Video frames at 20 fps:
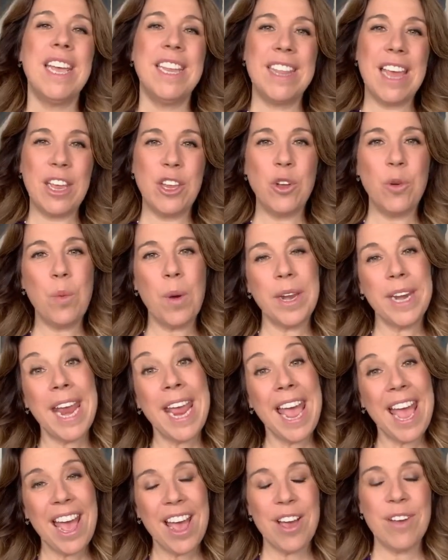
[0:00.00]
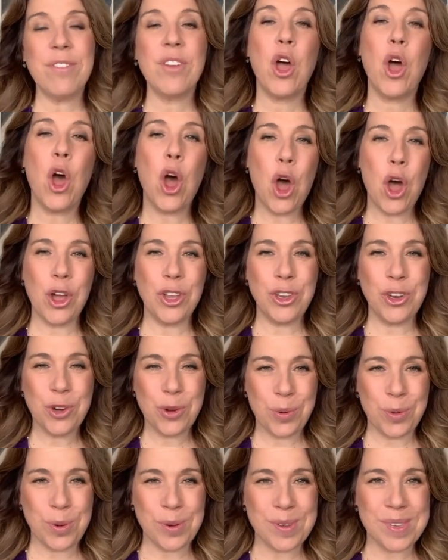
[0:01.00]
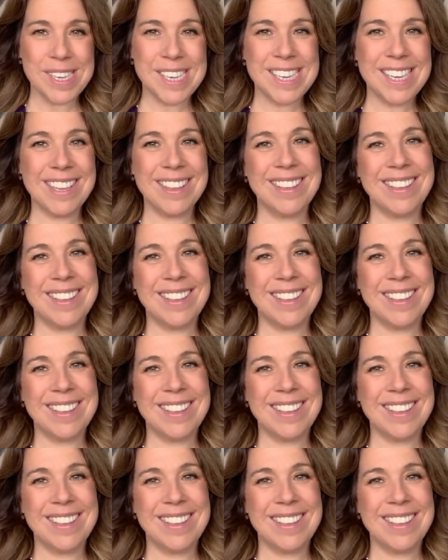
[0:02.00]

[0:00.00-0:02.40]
that you'll want to have on your cruise.